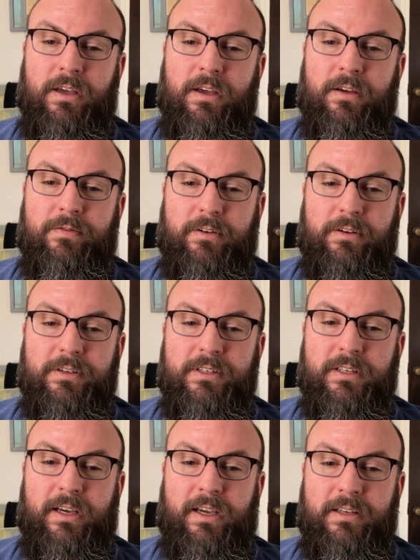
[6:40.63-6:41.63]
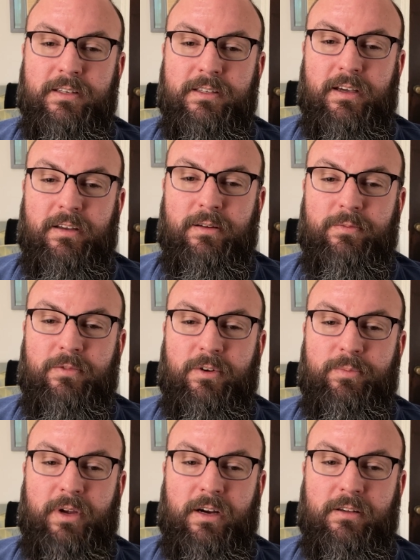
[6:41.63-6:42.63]
First, I had to sign up for a
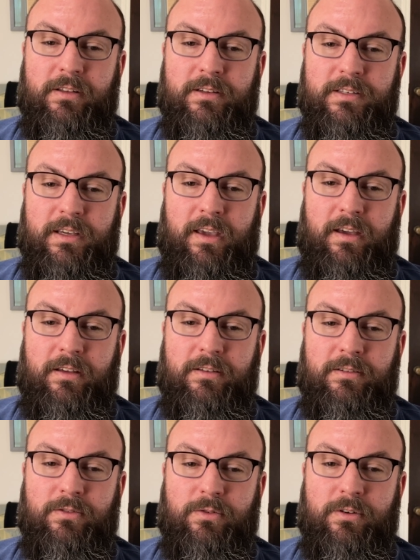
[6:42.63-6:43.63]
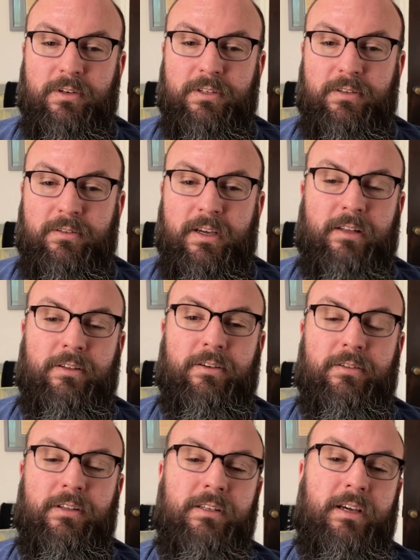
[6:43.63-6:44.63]
Parallels account in order to
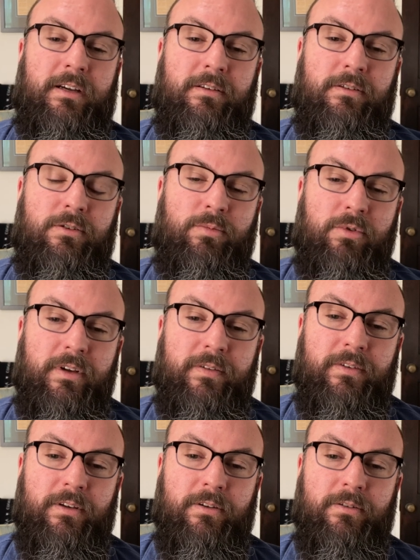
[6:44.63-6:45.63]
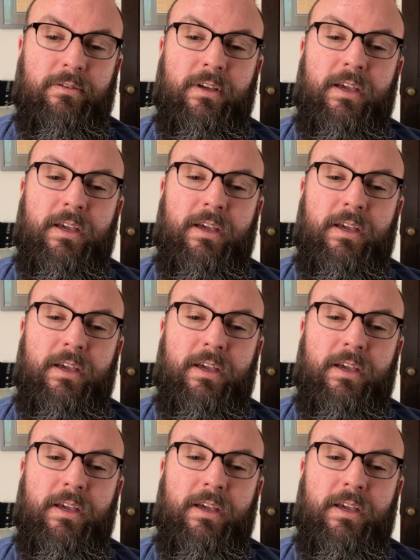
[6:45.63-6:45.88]
download the technical preview,